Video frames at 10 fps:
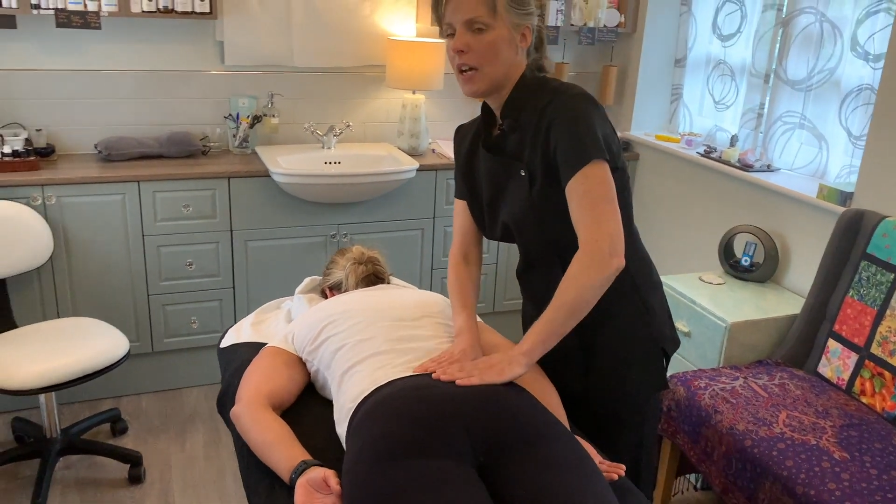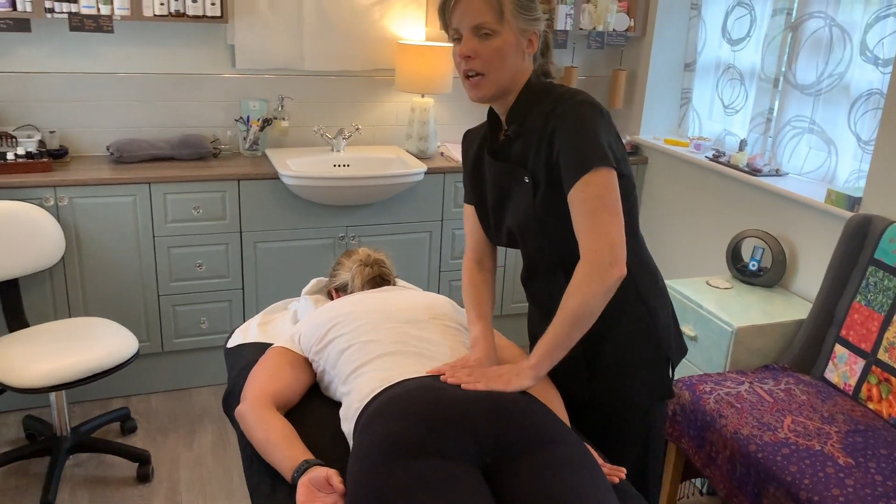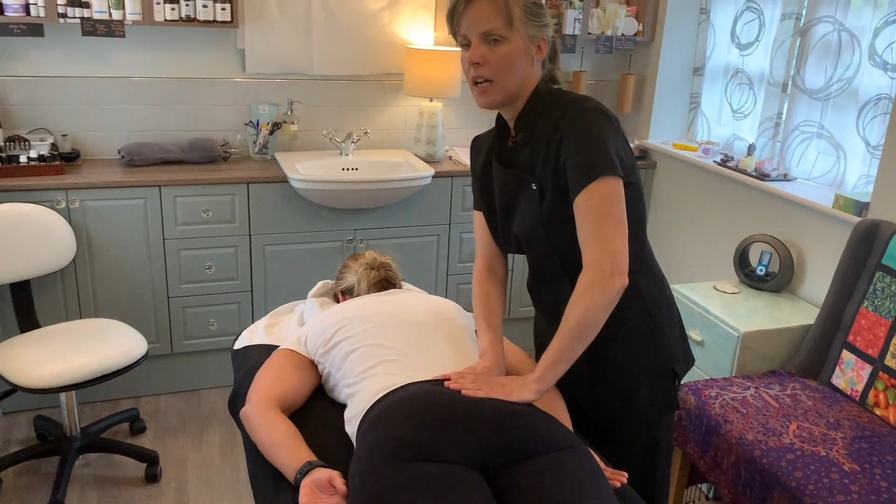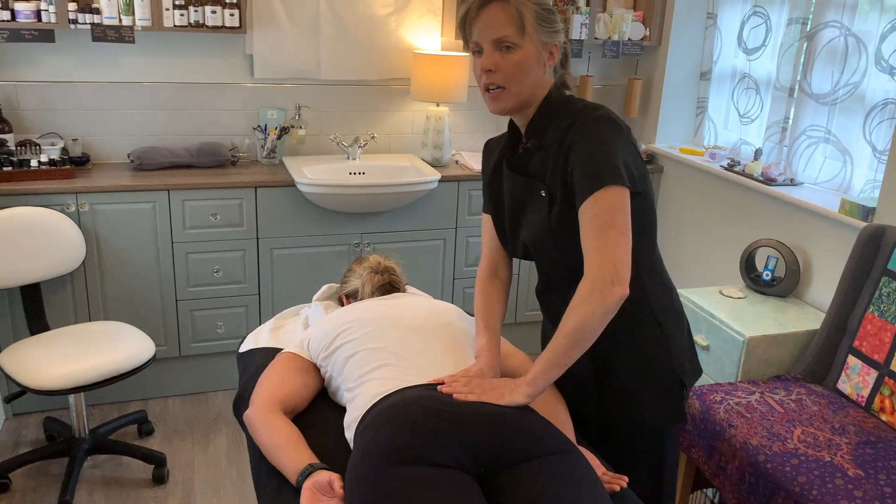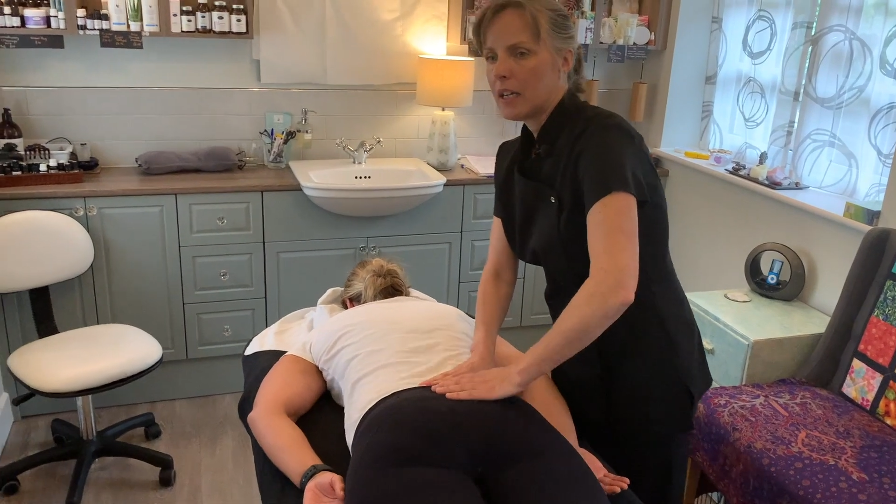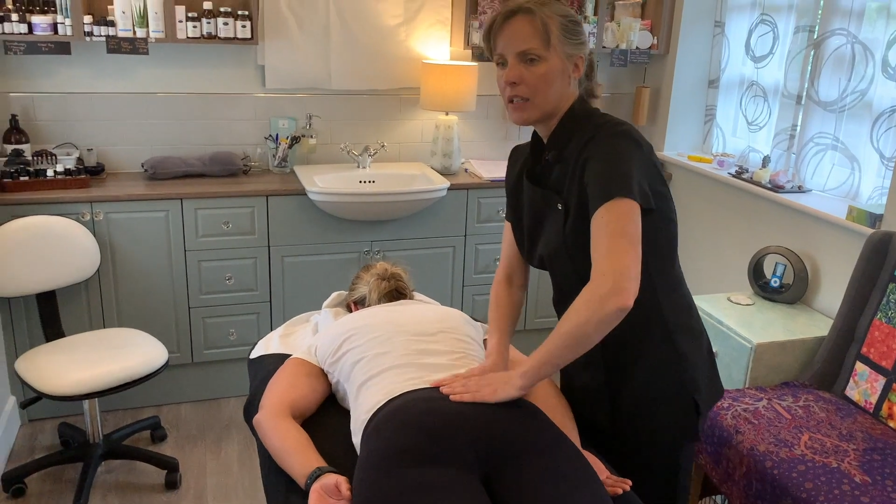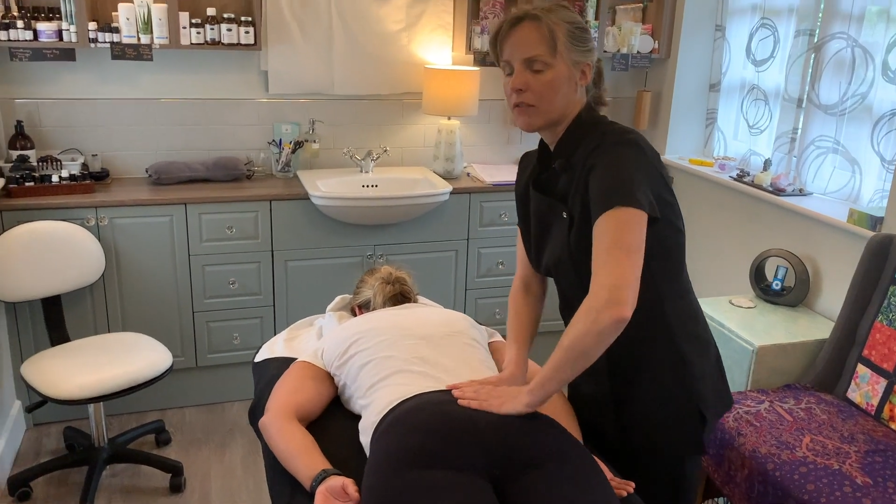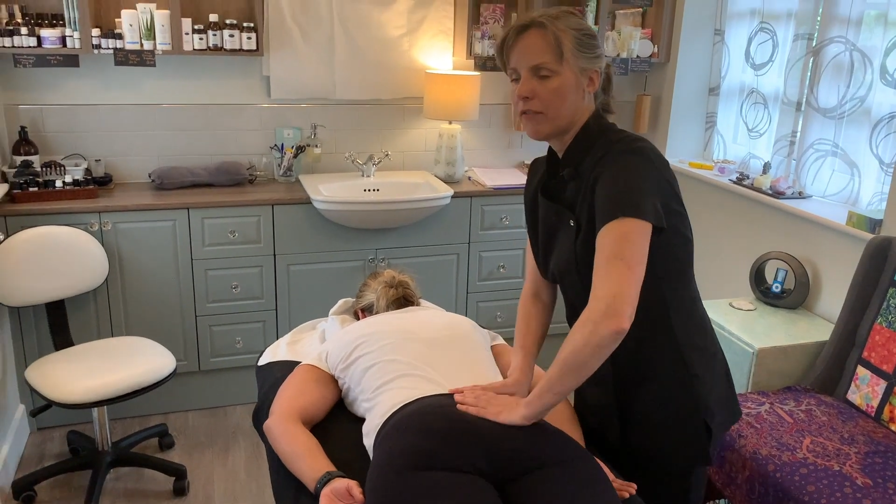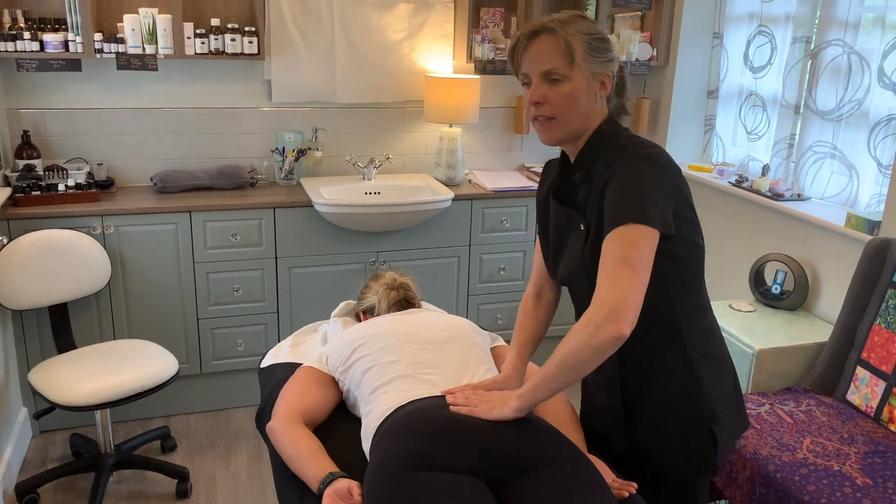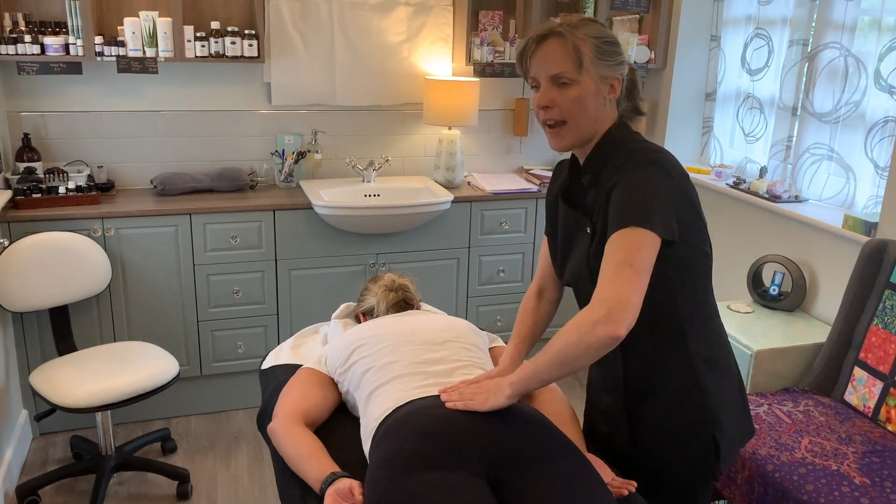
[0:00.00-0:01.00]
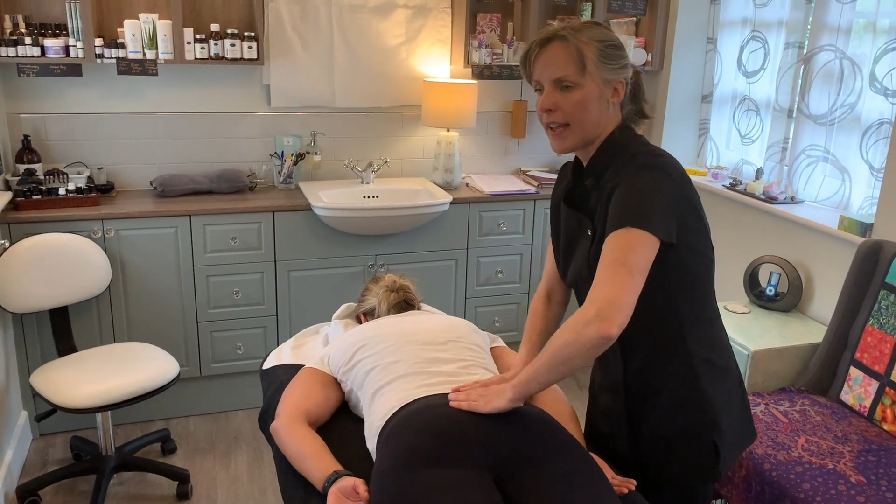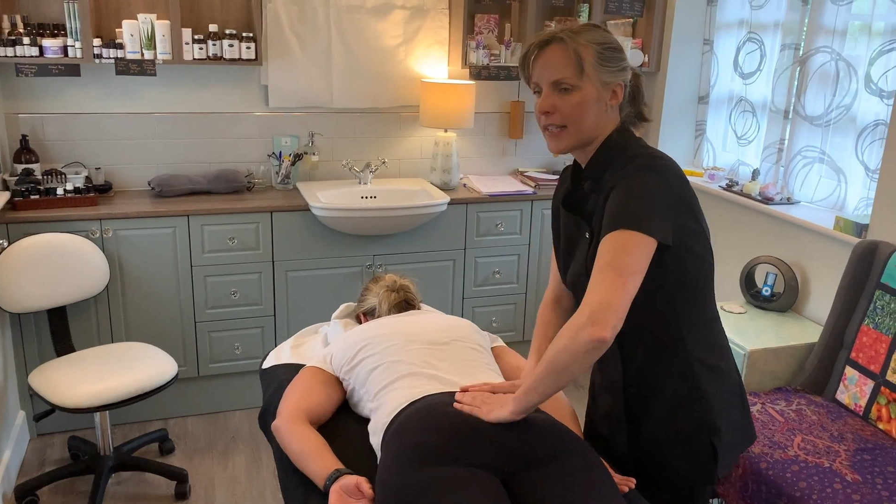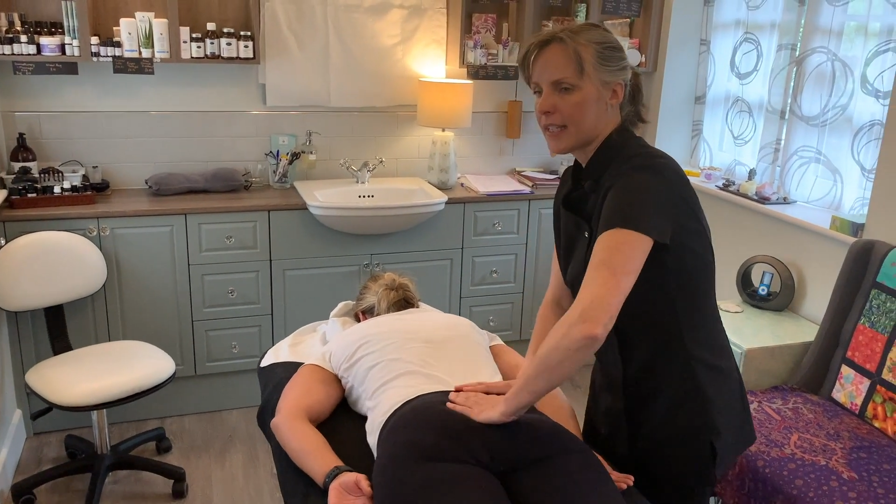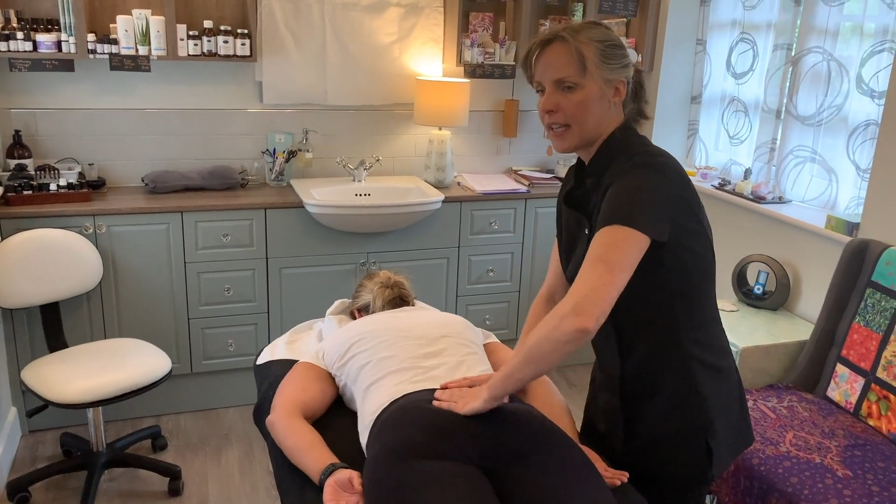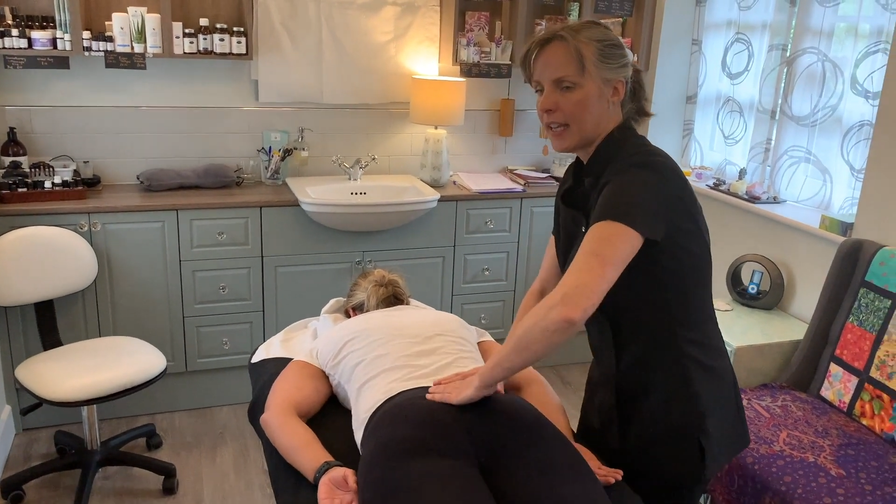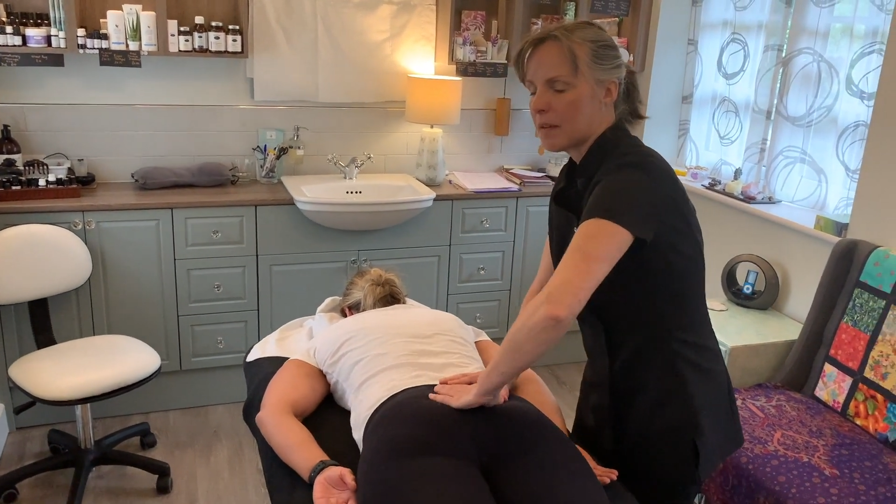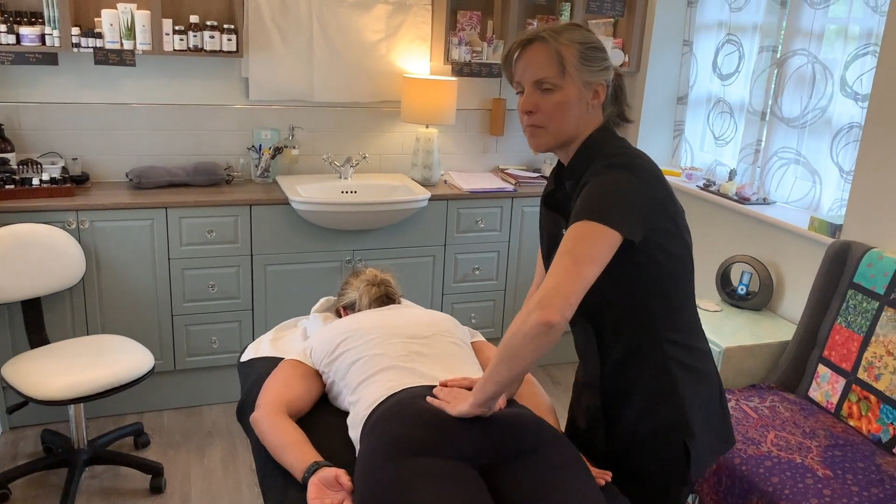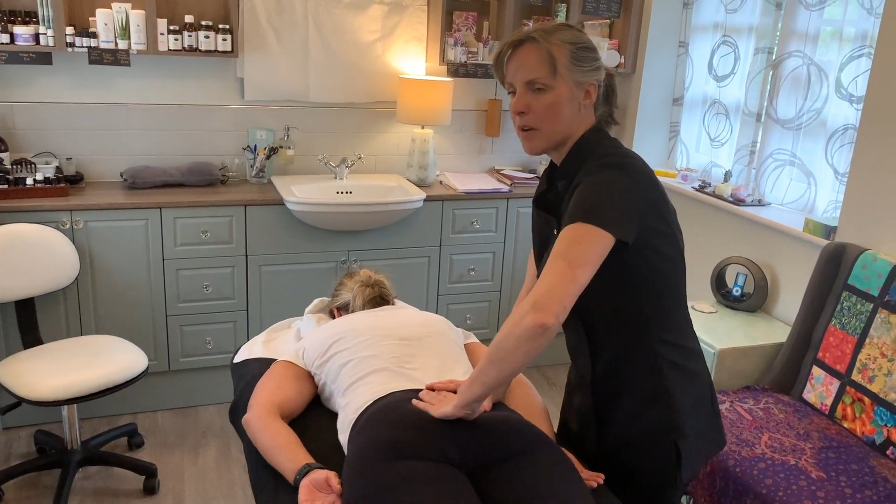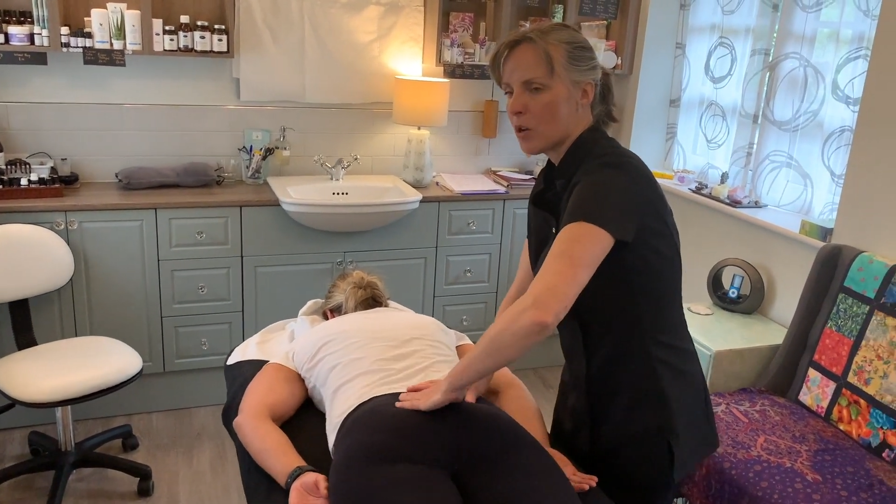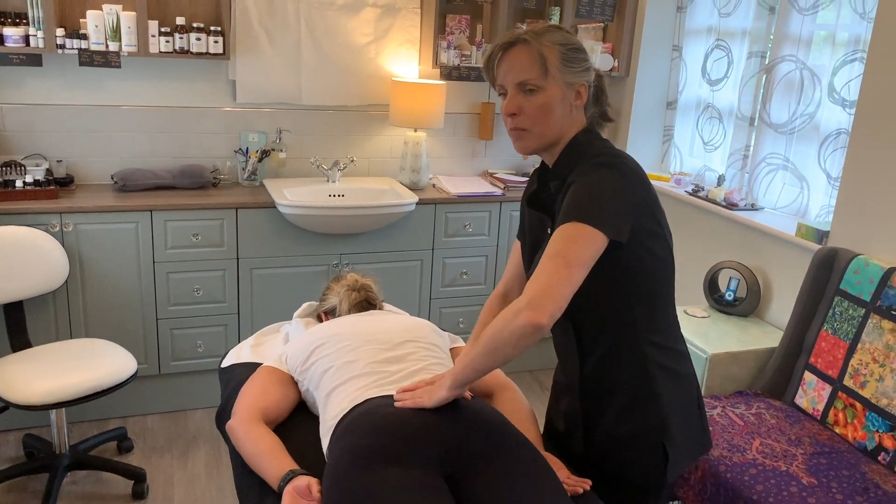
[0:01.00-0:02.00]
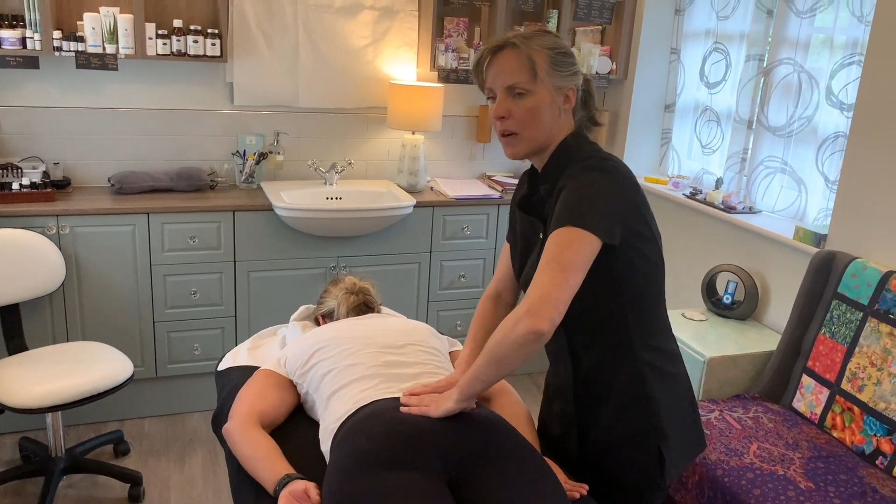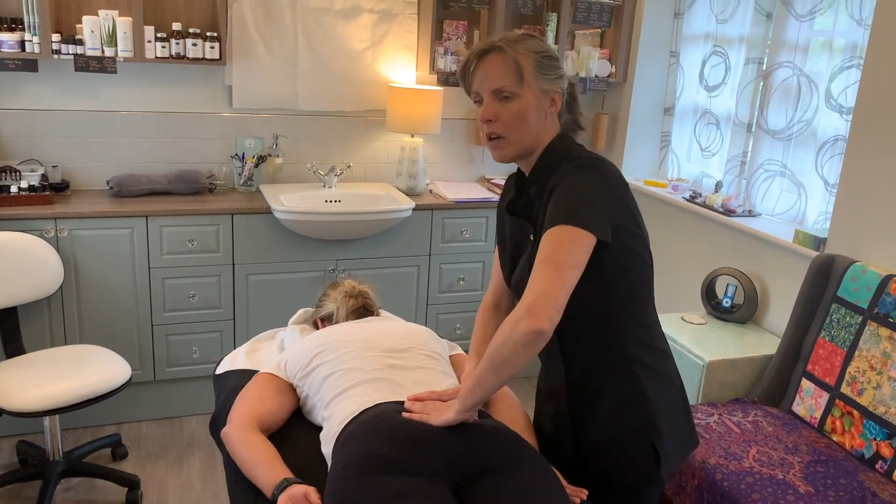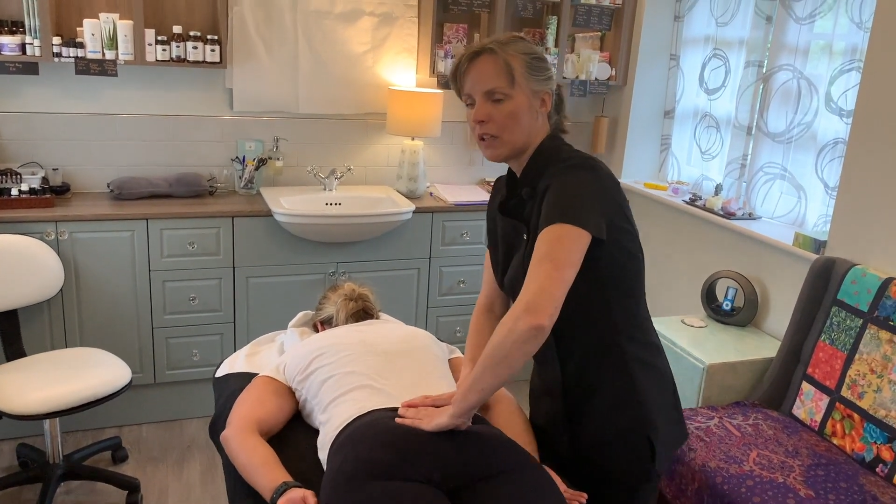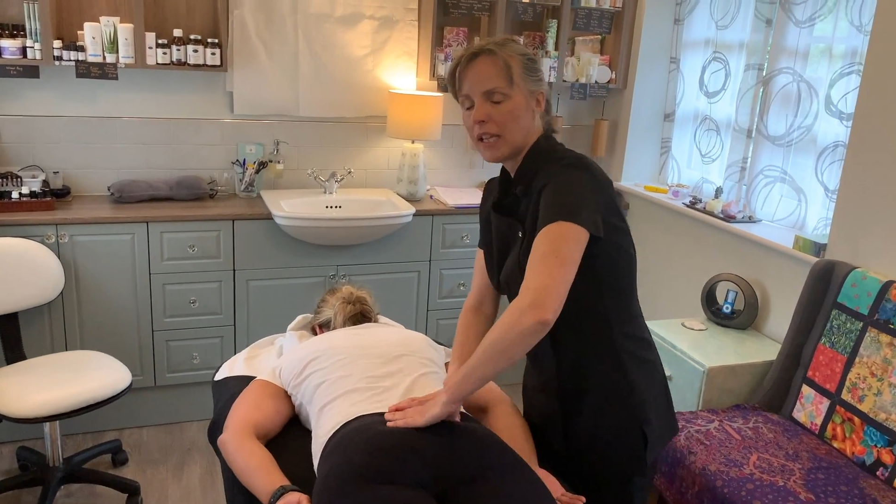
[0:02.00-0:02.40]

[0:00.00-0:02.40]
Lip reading: It's flexing, mobile.